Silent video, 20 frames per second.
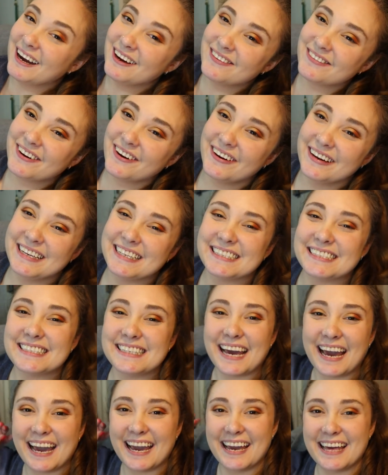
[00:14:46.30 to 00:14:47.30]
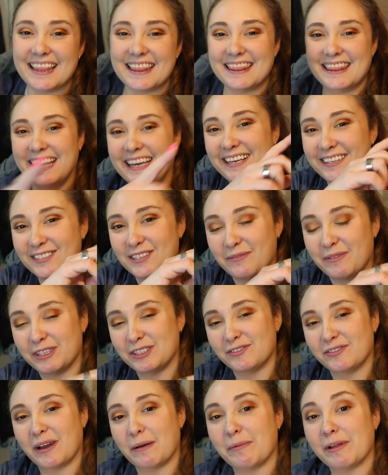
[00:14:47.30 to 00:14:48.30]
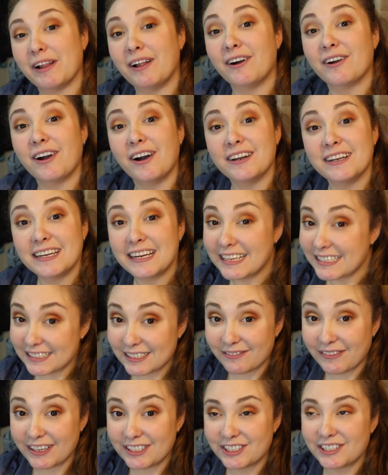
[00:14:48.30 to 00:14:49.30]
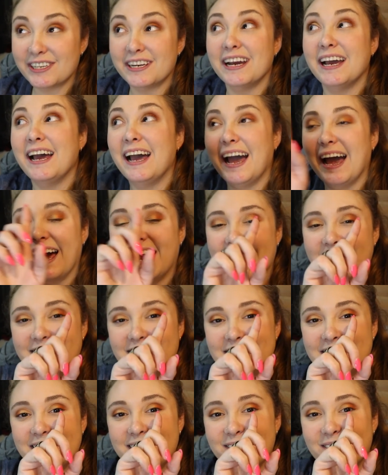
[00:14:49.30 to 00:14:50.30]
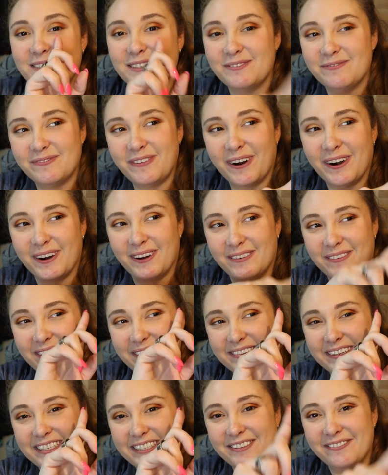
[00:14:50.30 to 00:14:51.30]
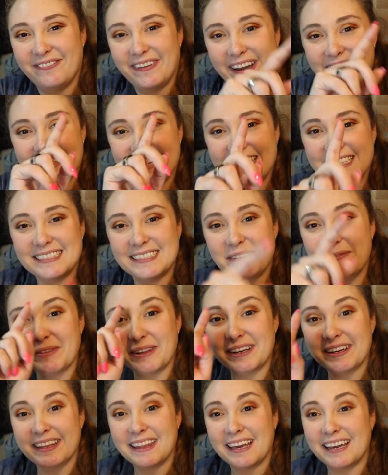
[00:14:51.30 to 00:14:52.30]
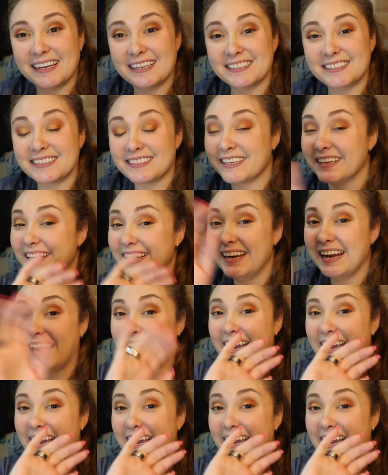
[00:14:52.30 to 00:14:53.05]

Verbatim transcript: I'm going to say thank you so much for coming along on today's adventure, and I will see you tomorrow when we do very similar things. Good